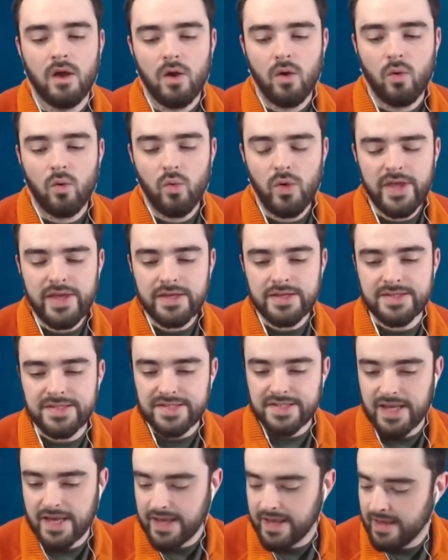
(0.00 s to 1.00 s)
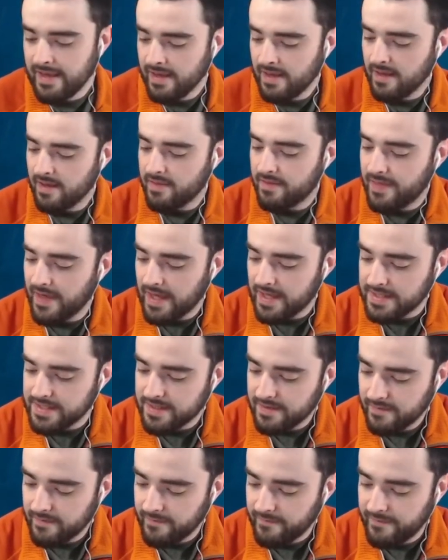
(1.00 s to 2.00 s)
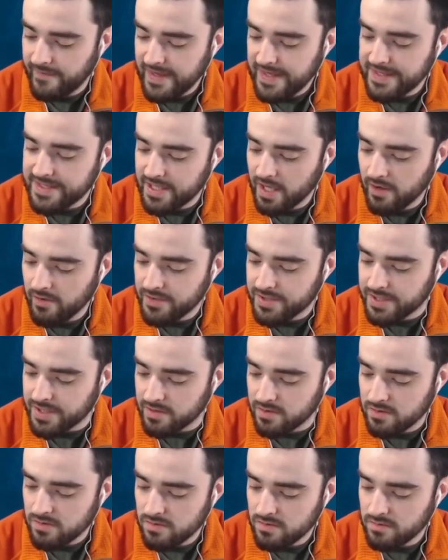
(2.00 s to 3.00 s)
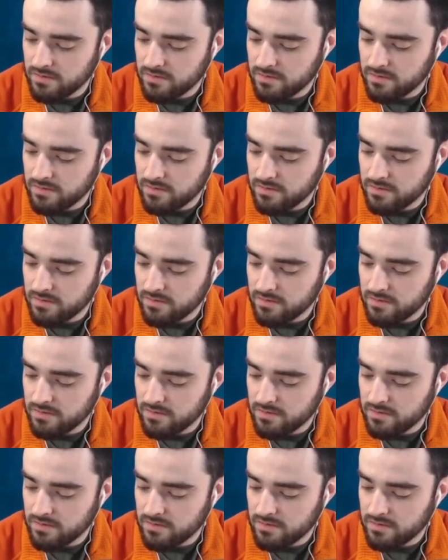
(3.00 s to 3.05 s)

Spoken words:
we could say that V total,